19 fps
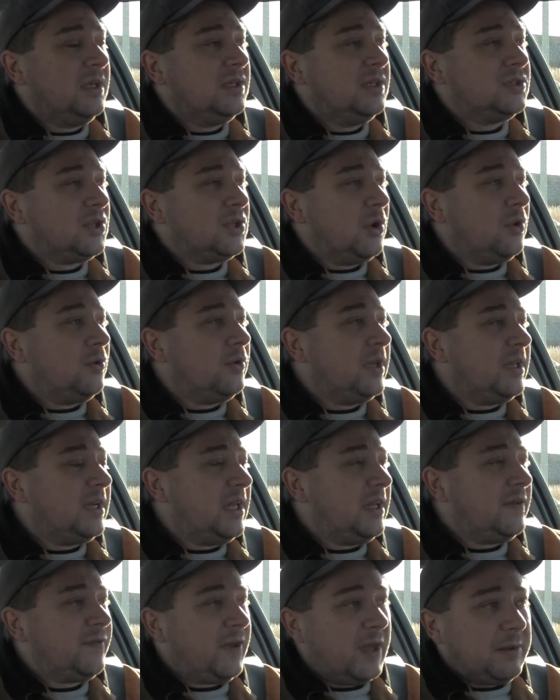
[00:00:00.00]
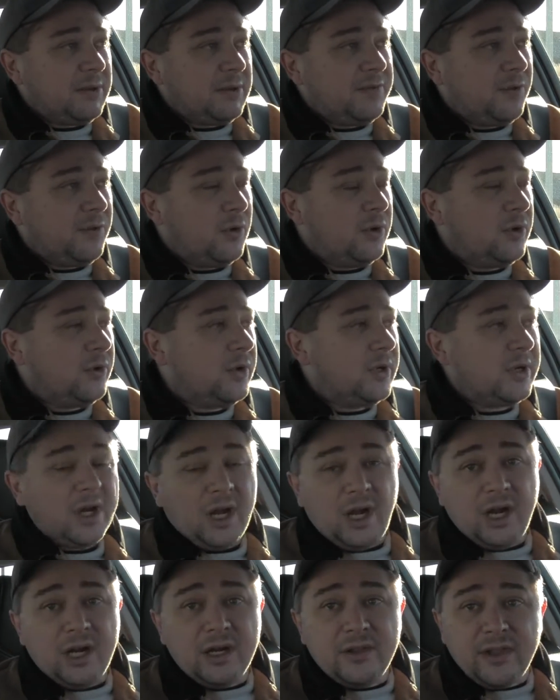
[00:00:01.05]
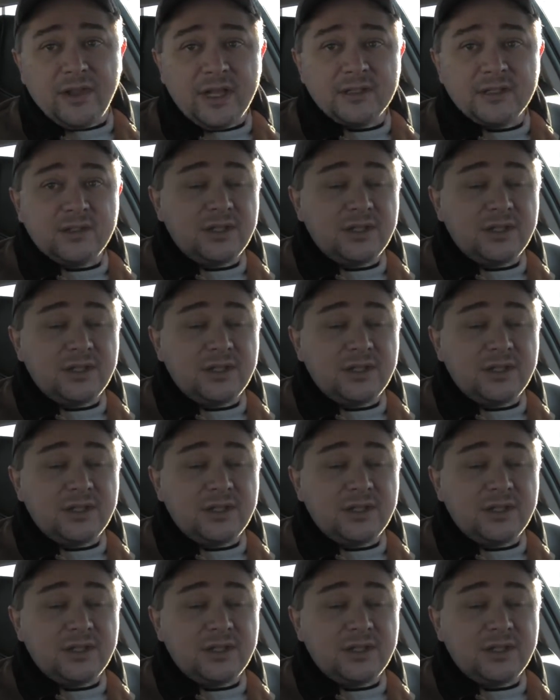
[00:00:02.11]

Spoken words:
So in a family four-door car that,